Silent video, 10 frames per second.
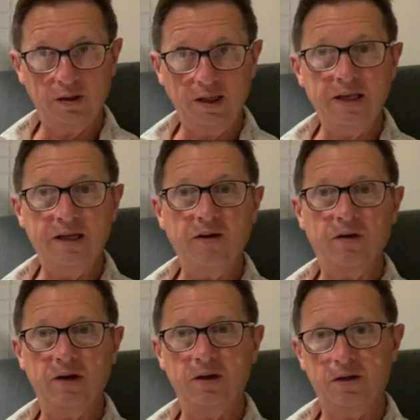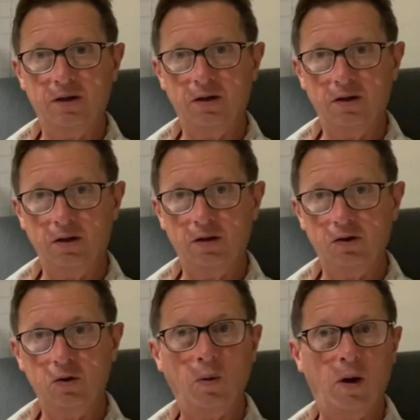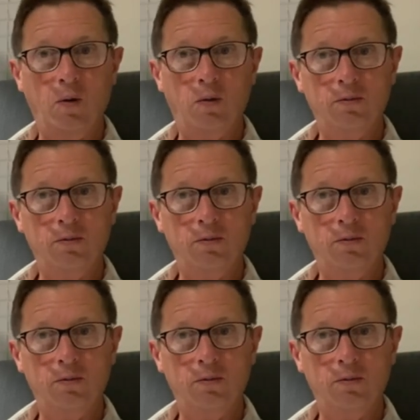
indifferent to our